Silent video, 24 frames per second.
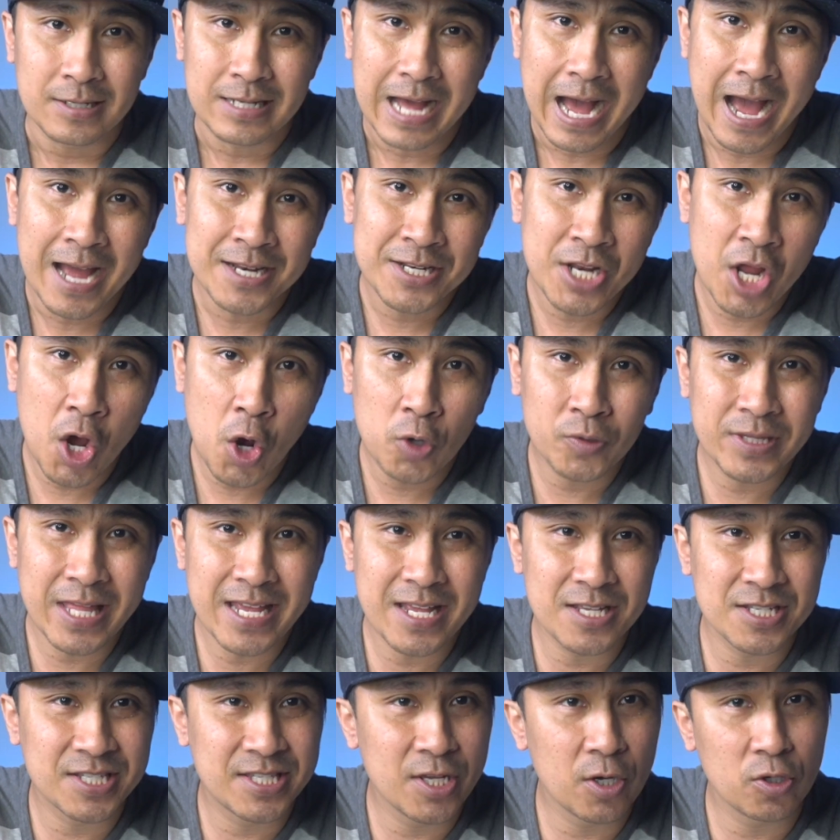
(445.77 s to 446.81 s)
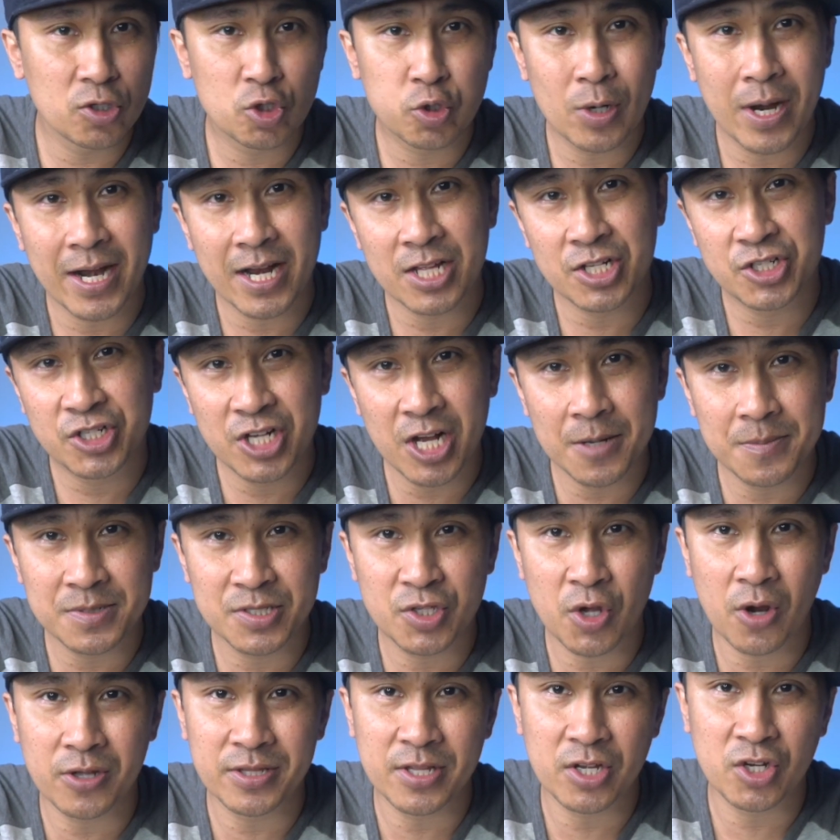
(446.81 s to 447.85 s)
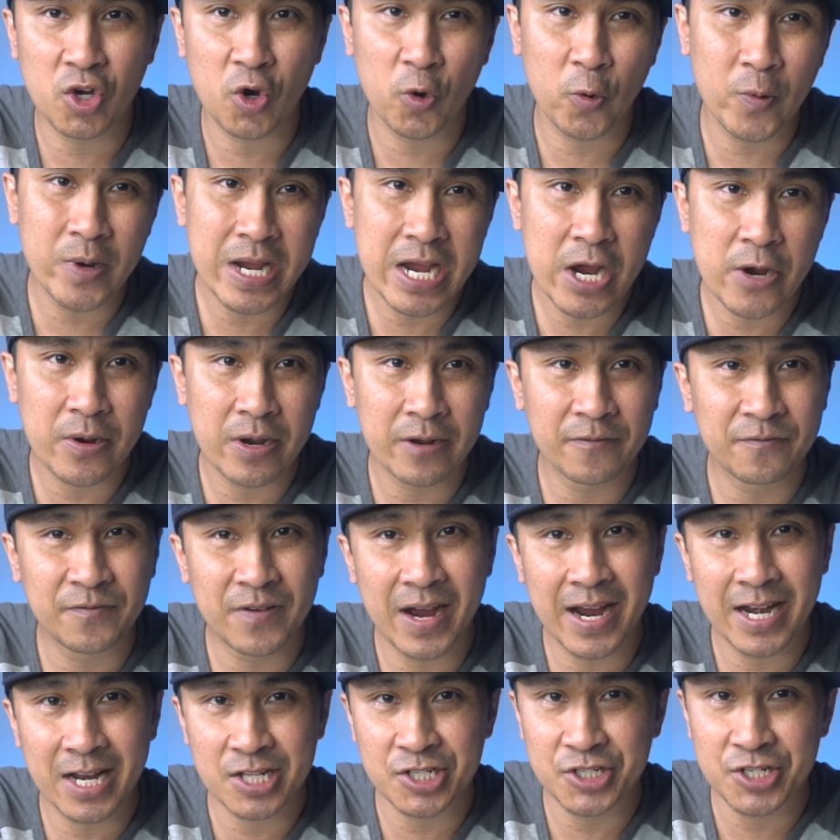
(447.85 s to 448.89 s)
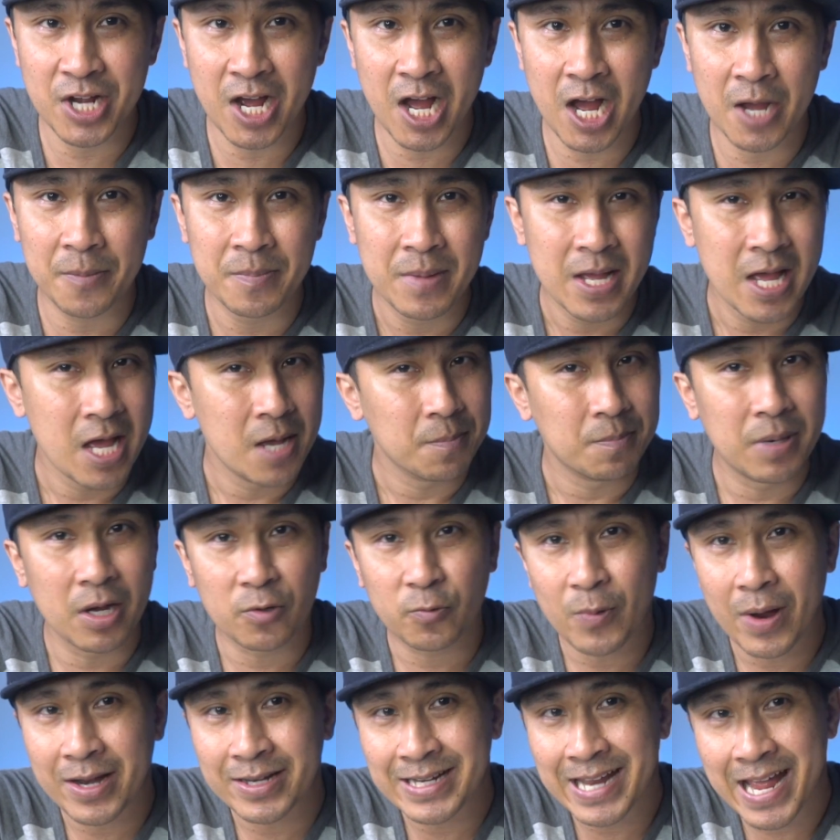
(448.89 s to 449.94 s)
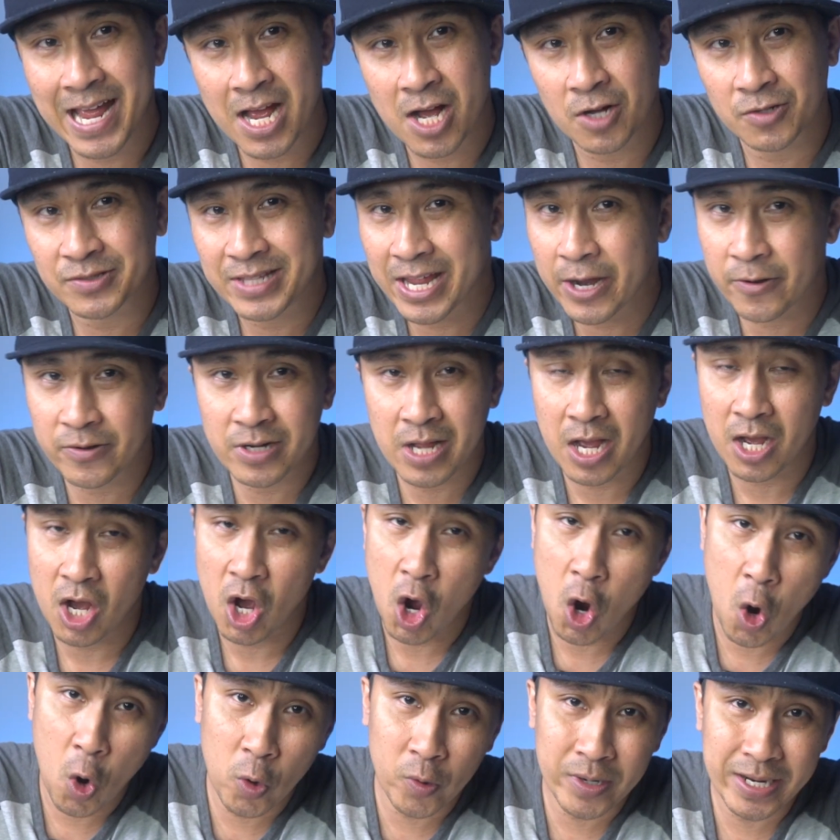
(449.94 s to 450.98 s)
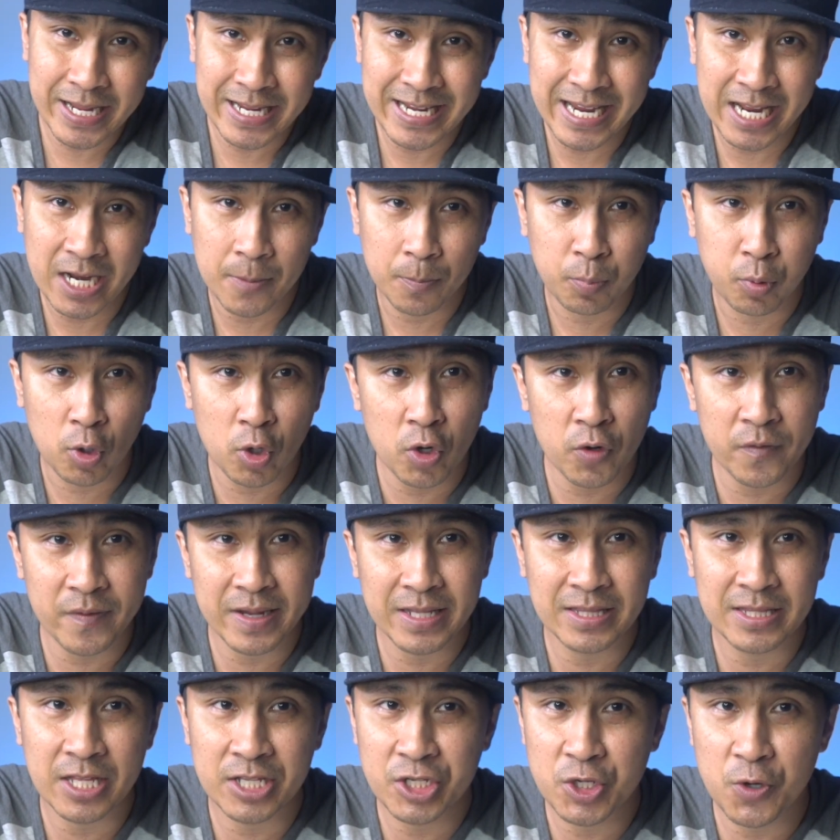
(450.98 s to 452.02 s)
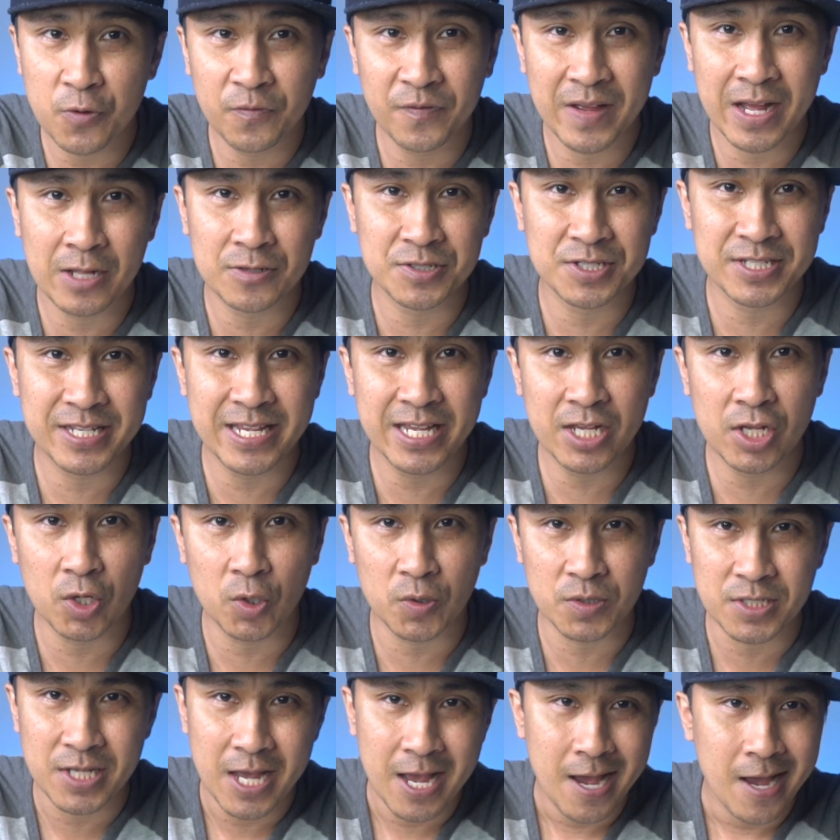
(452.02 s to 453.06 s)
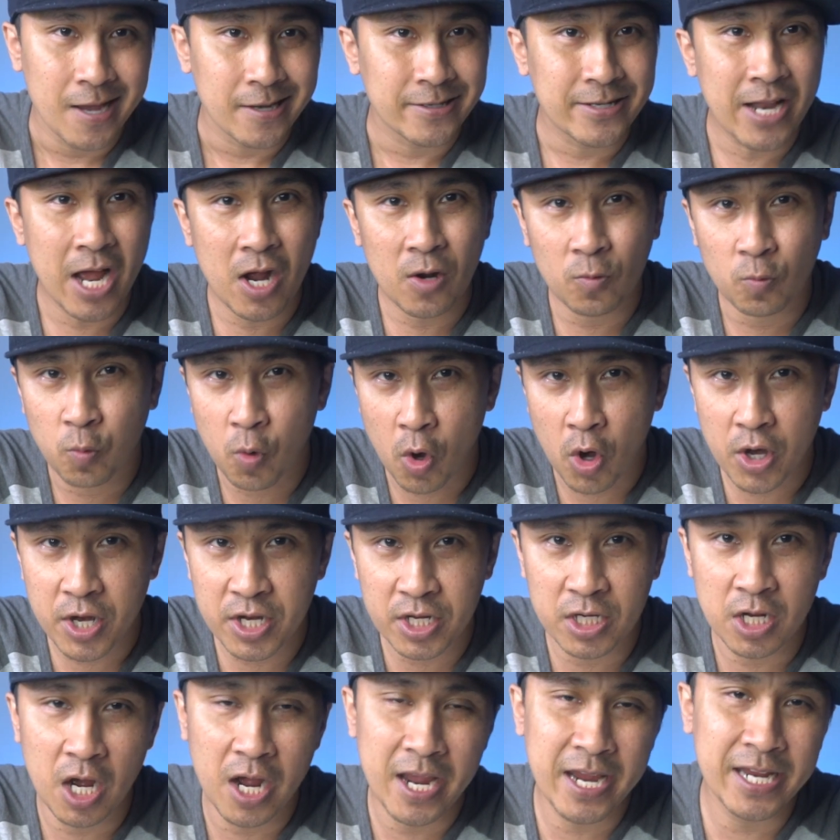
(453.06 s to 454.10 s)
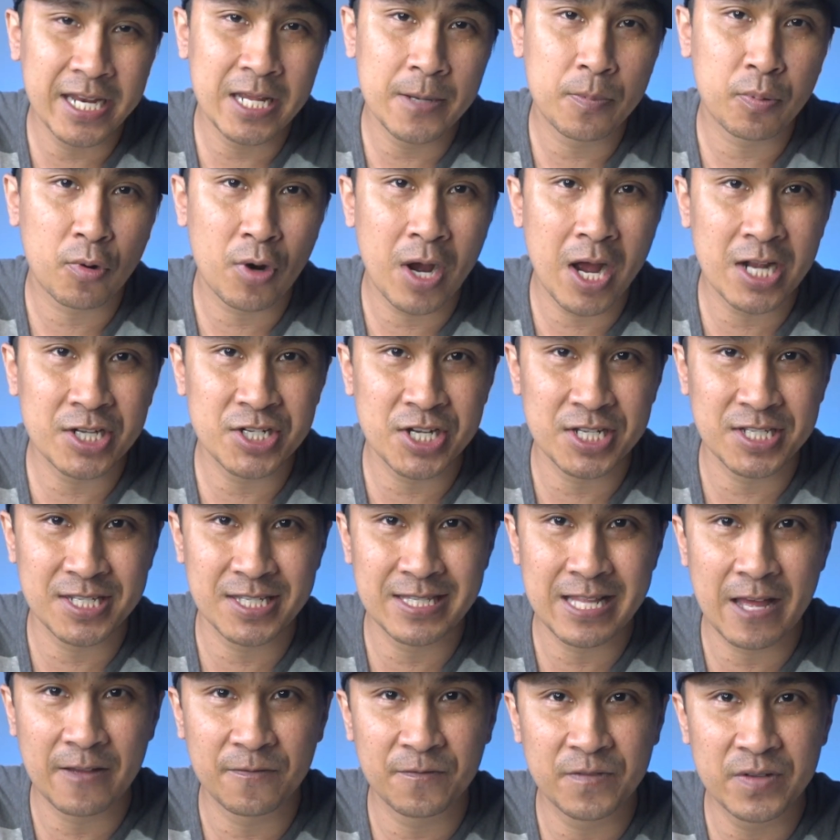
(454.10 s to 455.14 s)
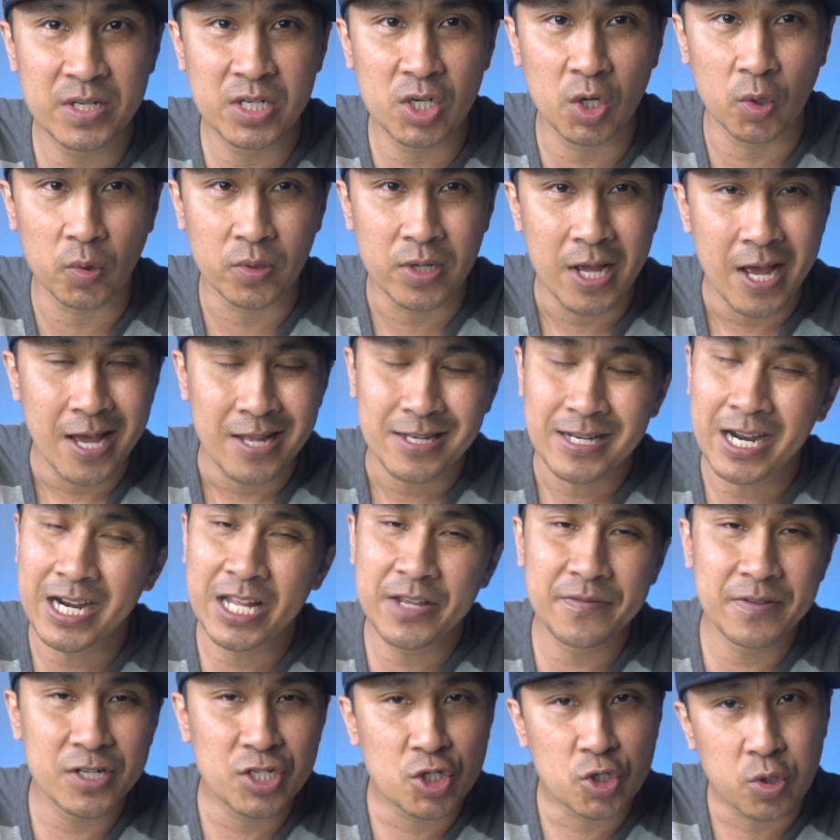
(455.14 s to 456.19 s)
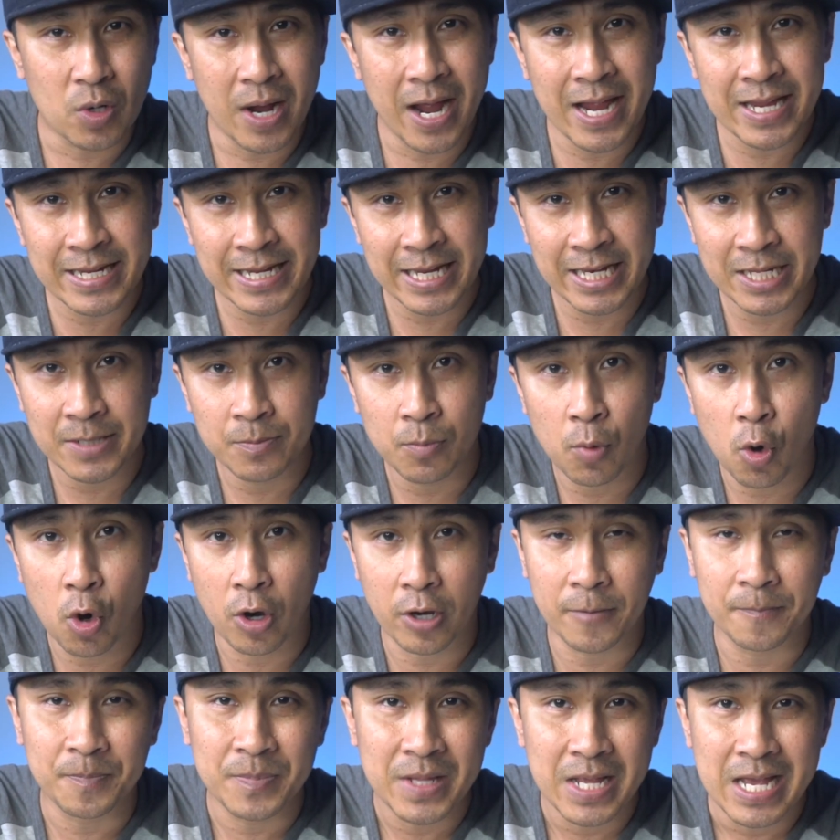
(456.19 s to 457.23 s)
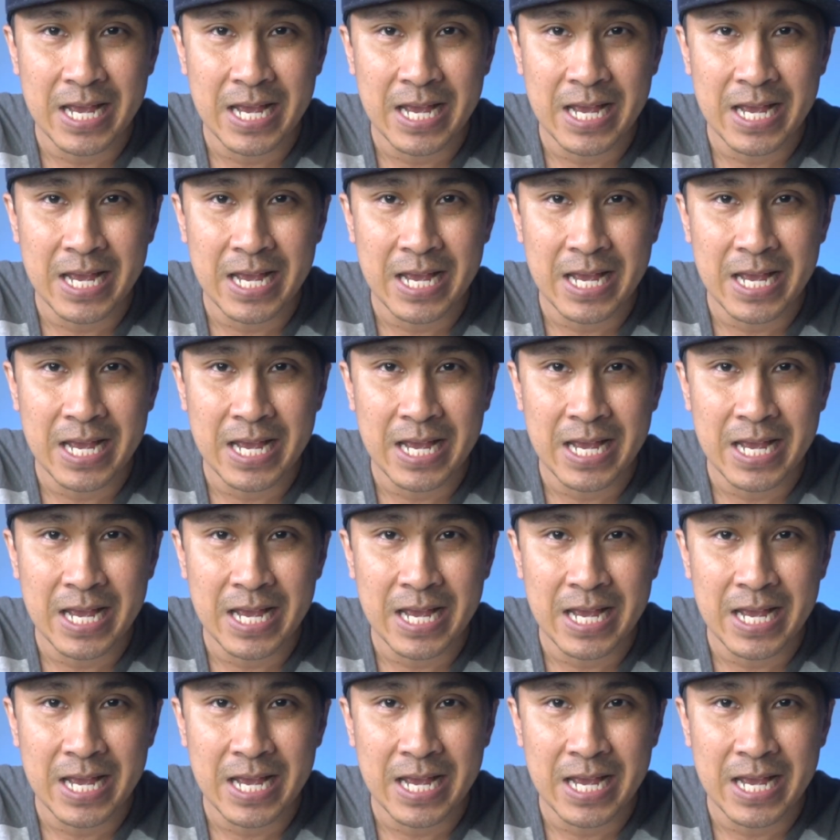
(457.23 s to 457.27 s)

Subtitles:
I know they can still try to jumpstart their career and find a job, but right now they are not honing and improving the newfound skills, not working on any projects in that field, not even trying anymore.